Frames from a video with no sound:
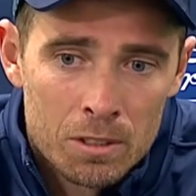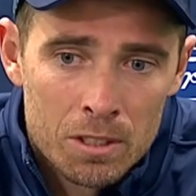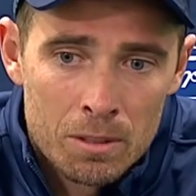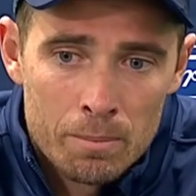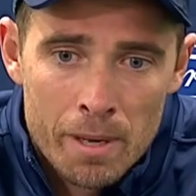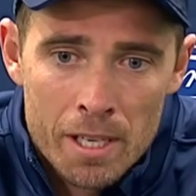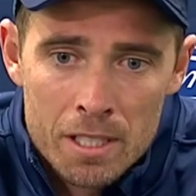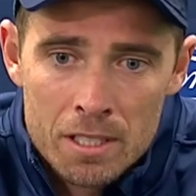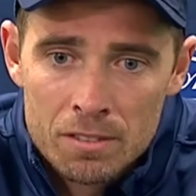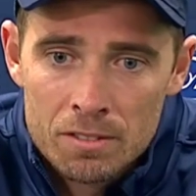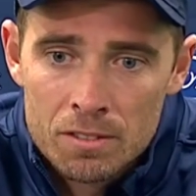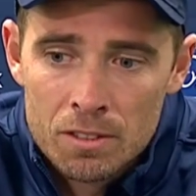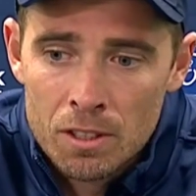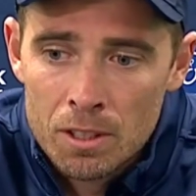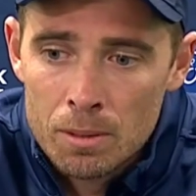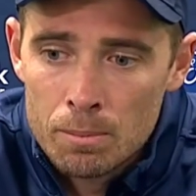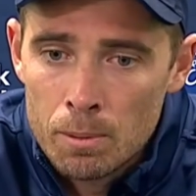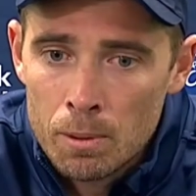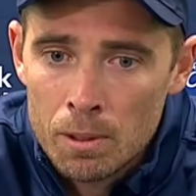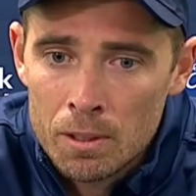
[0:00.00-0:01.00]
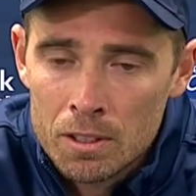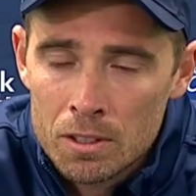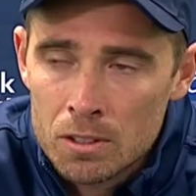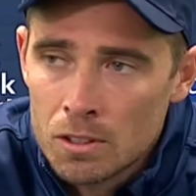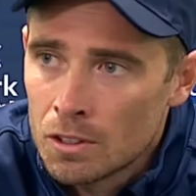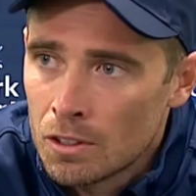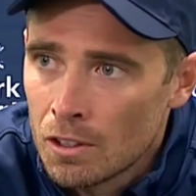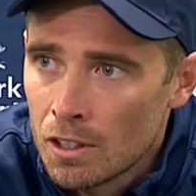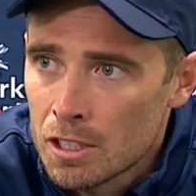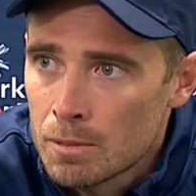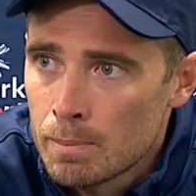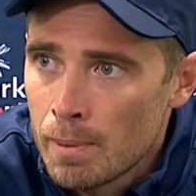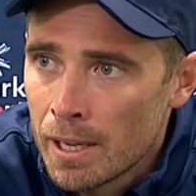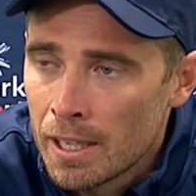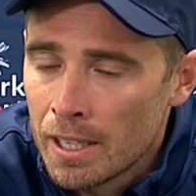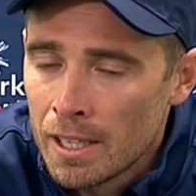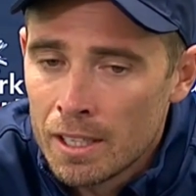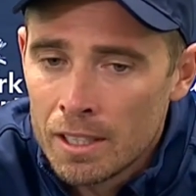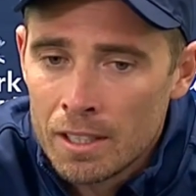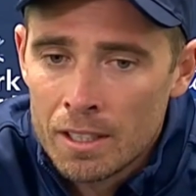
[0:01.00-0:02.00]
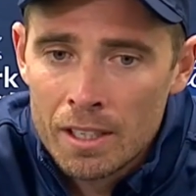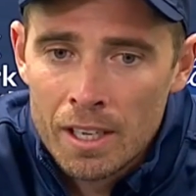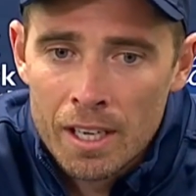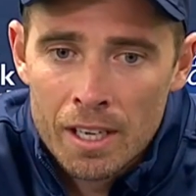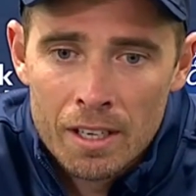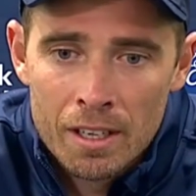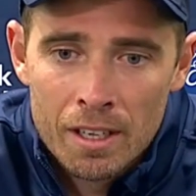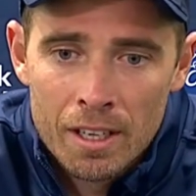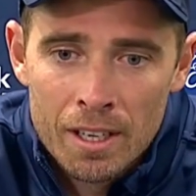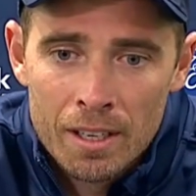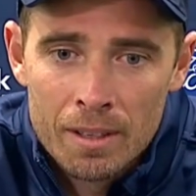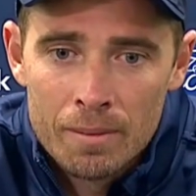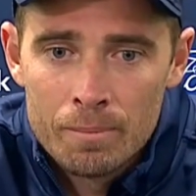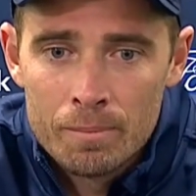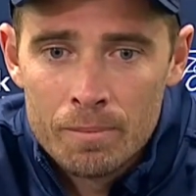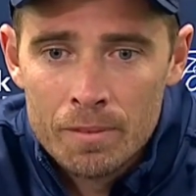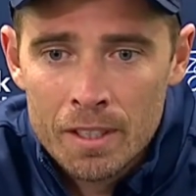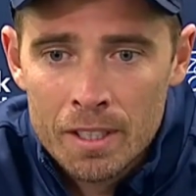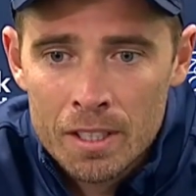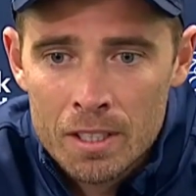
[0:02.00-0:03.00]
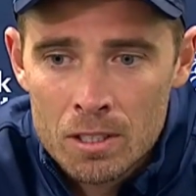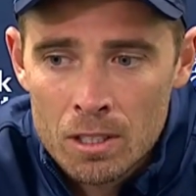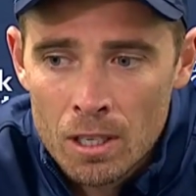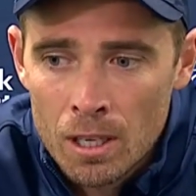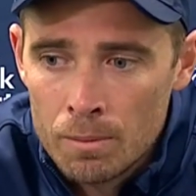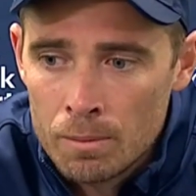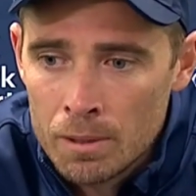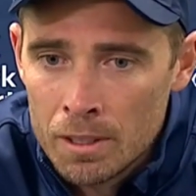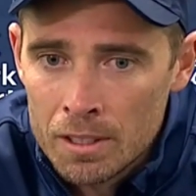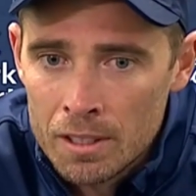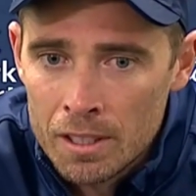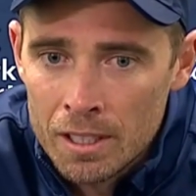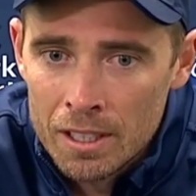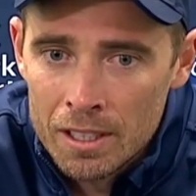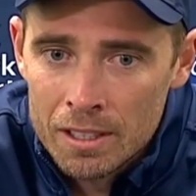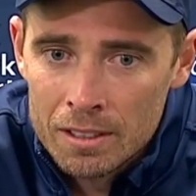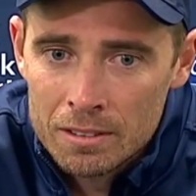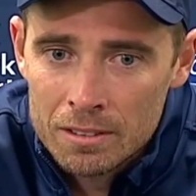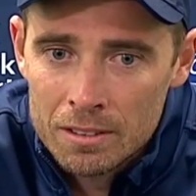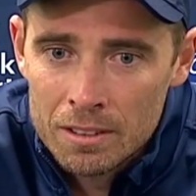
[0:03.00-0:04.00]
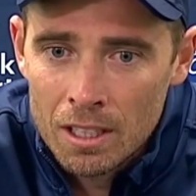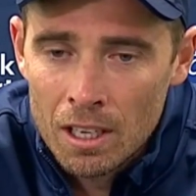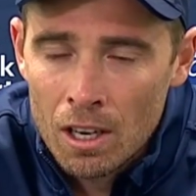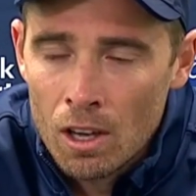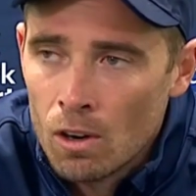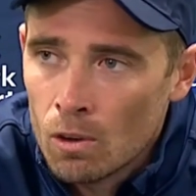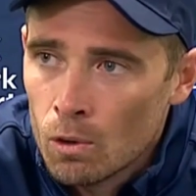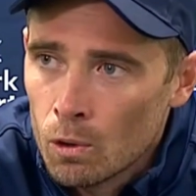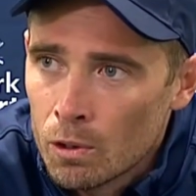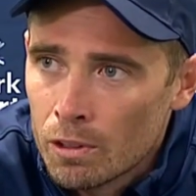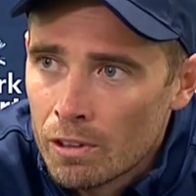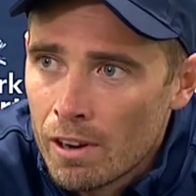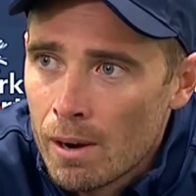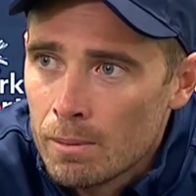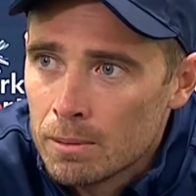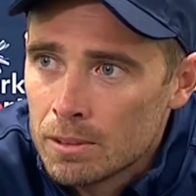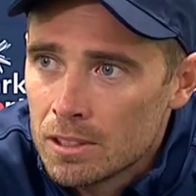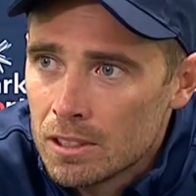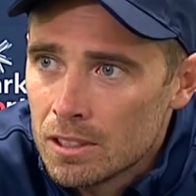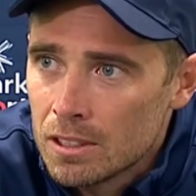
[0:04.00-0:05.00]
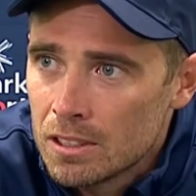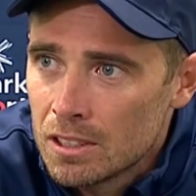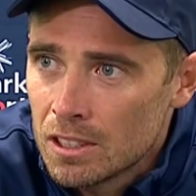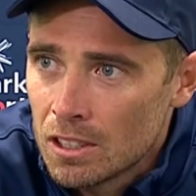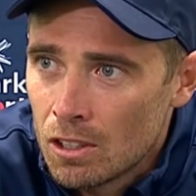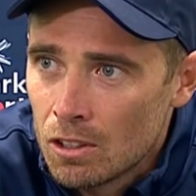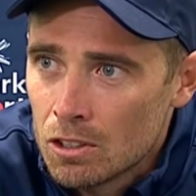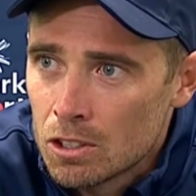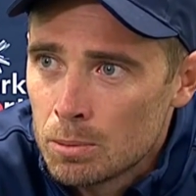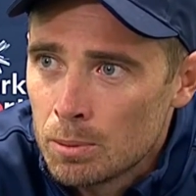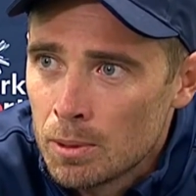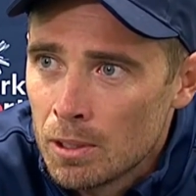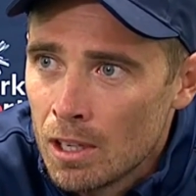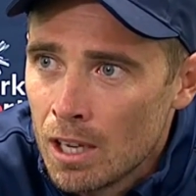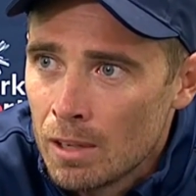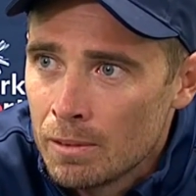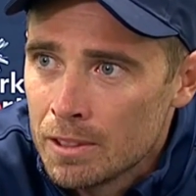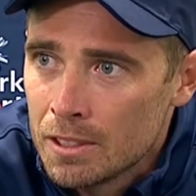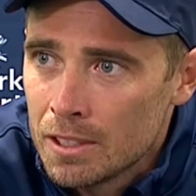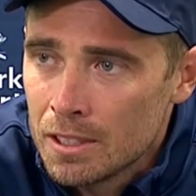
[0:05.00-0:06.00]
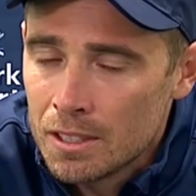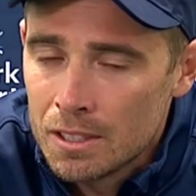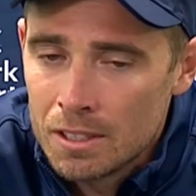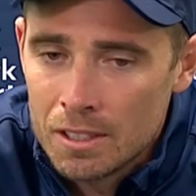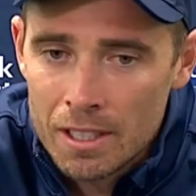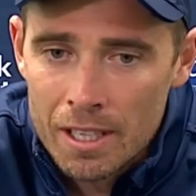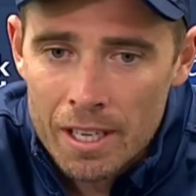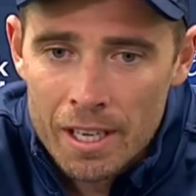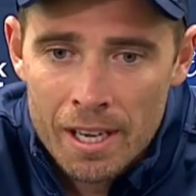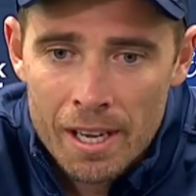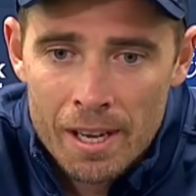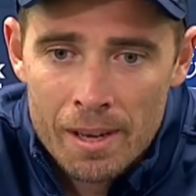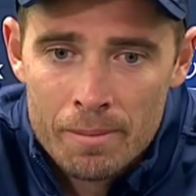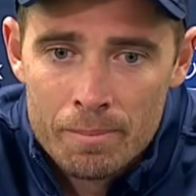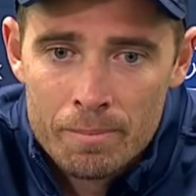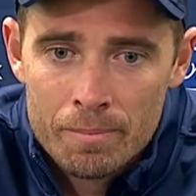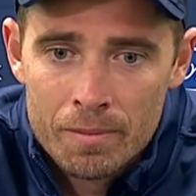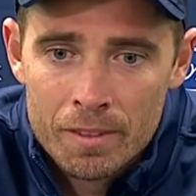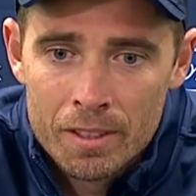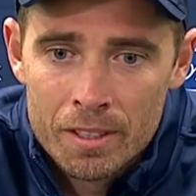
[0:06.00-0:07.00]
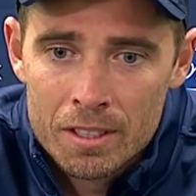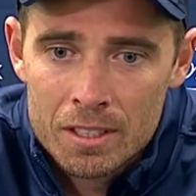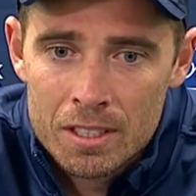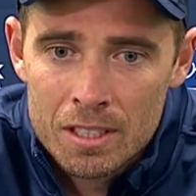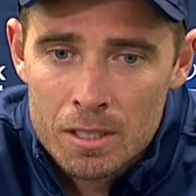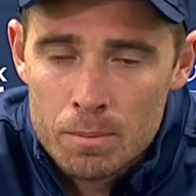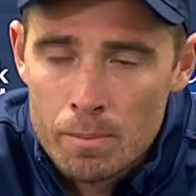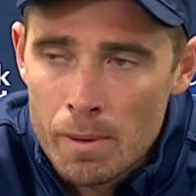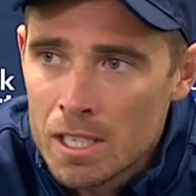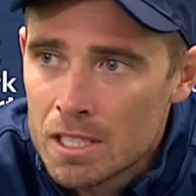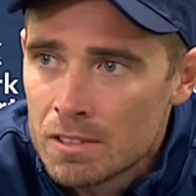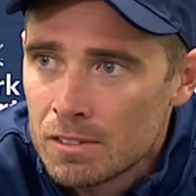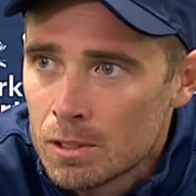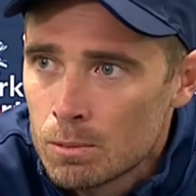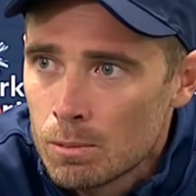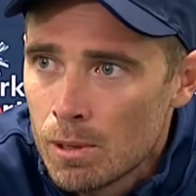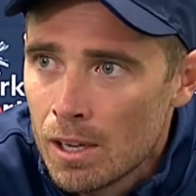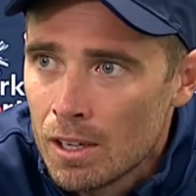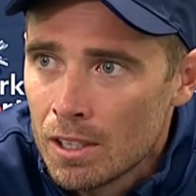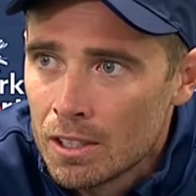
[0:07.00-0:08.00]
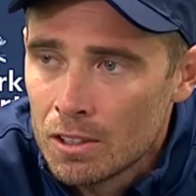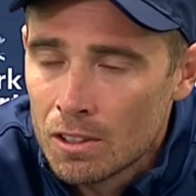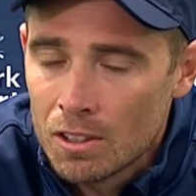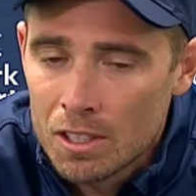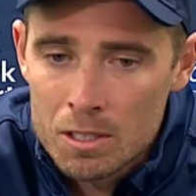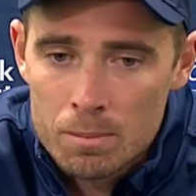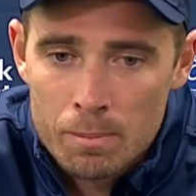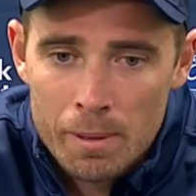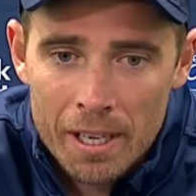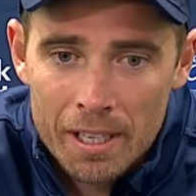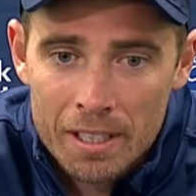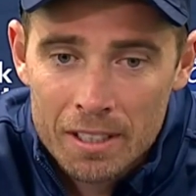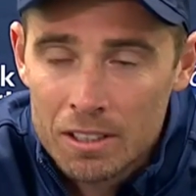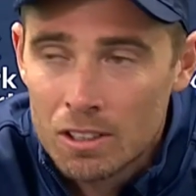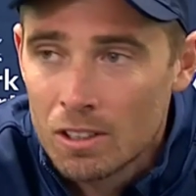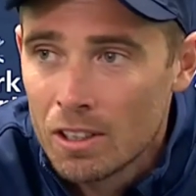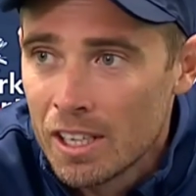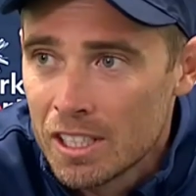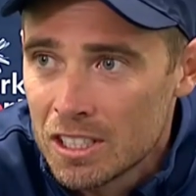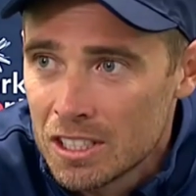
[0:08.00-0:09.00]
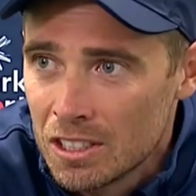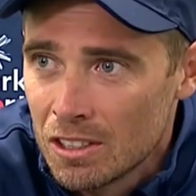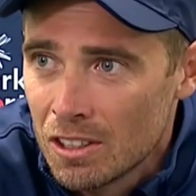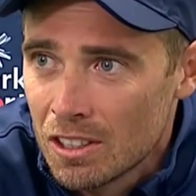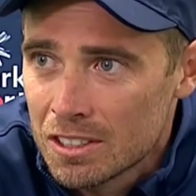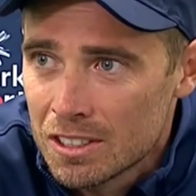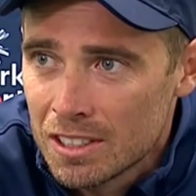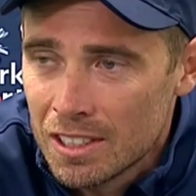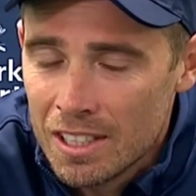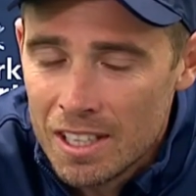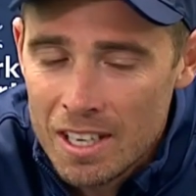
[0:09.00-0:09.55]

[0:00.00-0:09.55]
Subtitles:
massive turning point that sort of got us back in, and any time that the lower order are able to contribute like we did is massive as well, and it got us back and got us